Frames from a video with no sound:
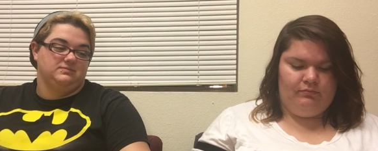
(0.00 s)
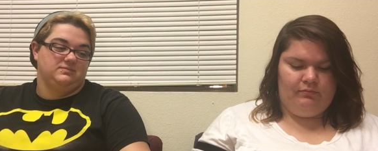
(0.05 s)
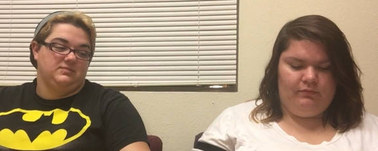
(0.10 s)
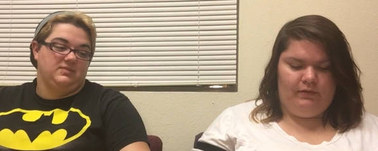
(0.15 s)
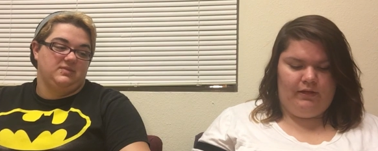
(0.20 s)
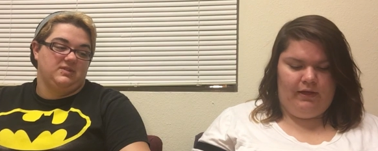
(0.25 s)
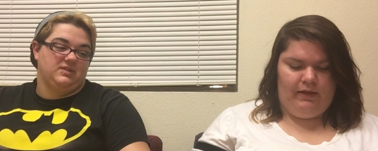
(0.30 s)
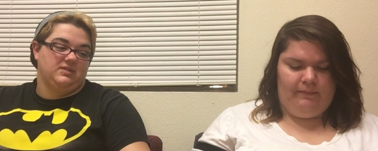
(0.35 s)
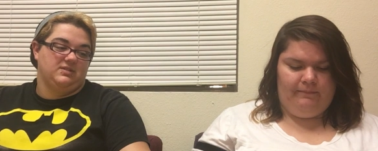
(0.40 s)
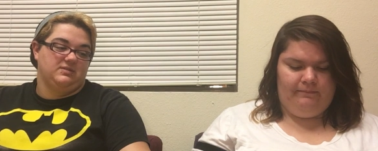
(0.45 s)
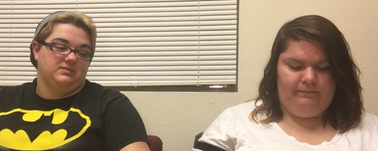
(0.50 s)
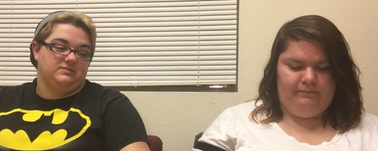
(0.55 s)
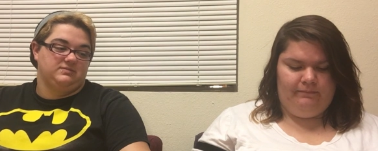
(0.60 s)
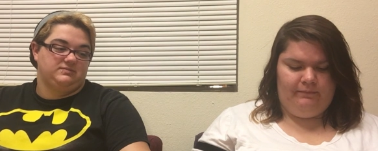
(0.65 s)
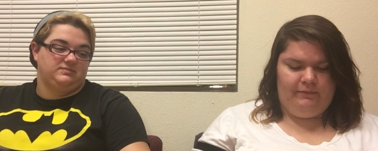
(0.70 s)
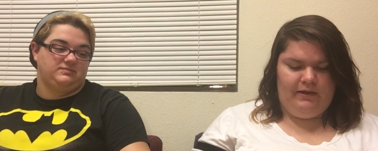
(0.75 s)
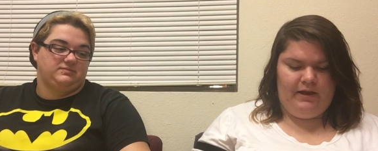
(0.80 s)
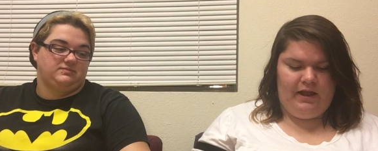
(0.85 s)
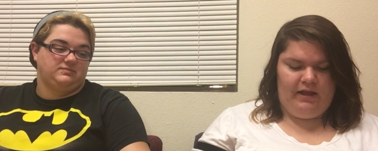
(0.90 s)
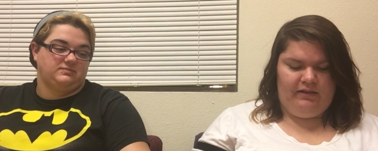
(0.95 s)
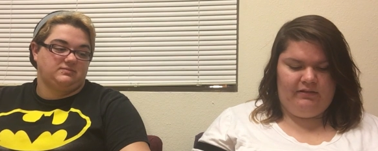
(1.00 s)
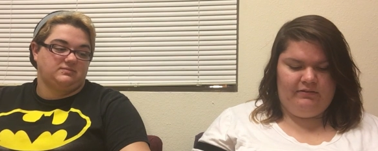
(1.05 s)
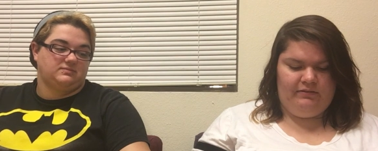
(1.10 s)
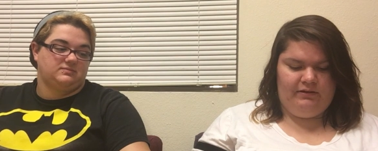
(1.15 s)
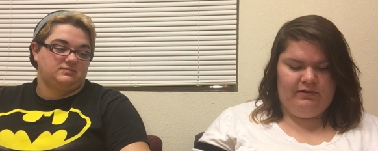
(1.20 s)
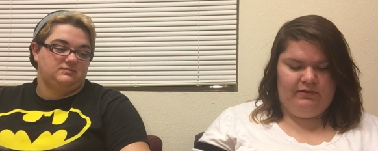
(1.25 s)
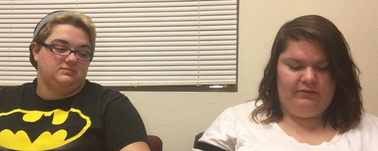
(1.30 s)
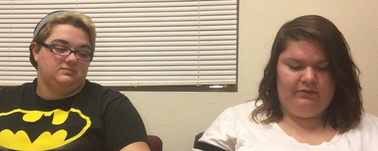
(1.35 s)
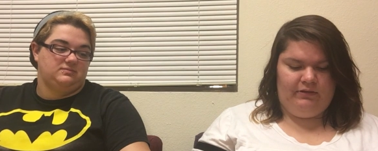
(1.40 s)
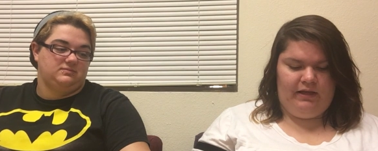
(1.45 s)
Speaker 1: Okay.
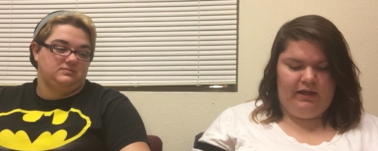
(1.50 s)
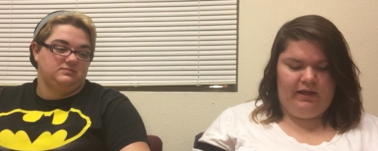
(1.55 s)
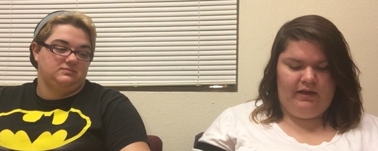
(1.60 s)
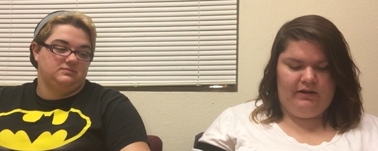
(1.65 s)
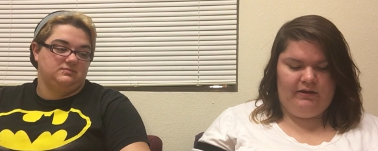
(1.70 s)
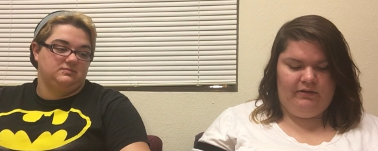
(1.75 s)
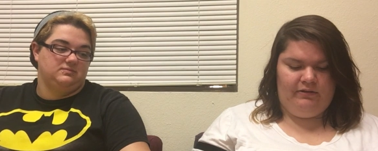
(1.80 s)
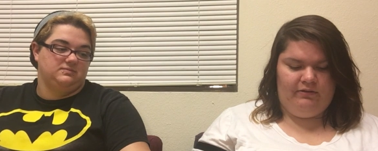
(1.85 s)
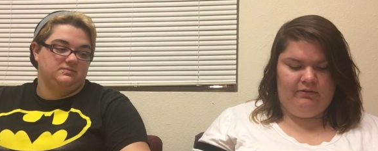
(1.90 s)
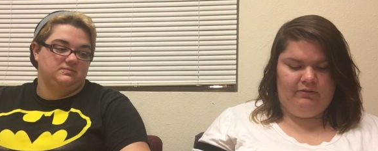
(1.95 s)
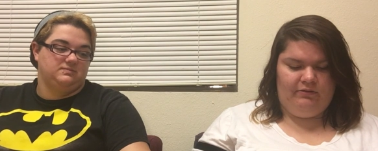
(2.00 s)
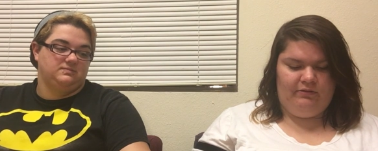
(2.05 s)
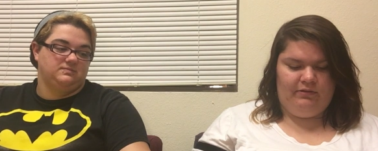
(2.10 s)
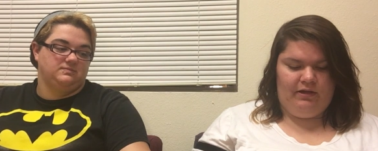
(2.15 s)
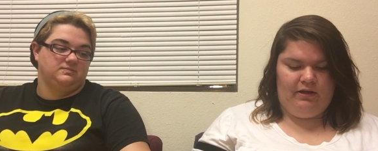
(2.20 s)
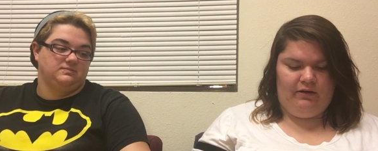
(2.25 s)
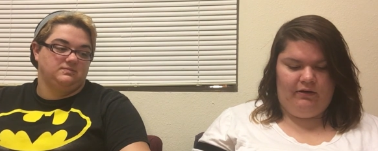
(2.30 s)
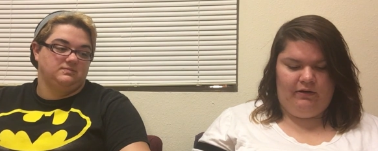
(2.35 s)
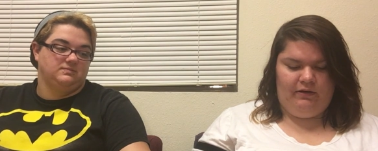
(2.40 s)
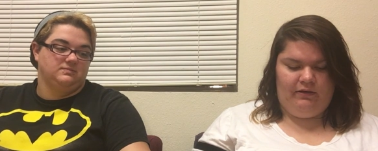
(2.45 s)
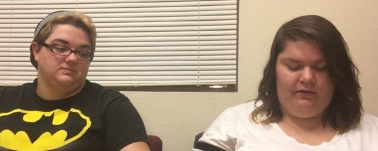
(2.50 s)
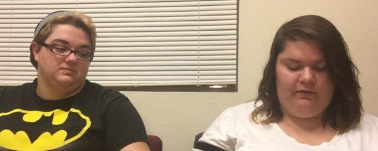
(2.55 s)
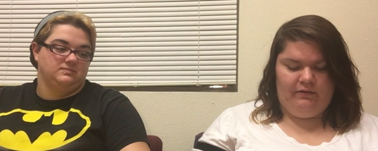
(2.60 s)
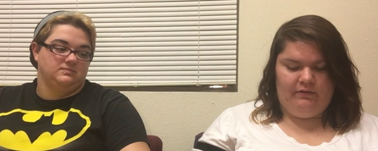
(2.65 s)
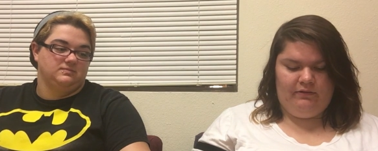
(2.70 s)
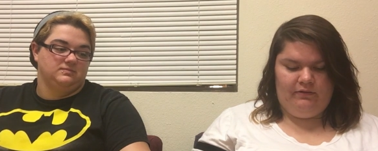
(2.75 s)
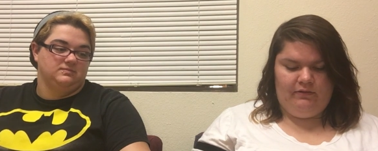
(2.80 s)
Next is Ed and Sarah.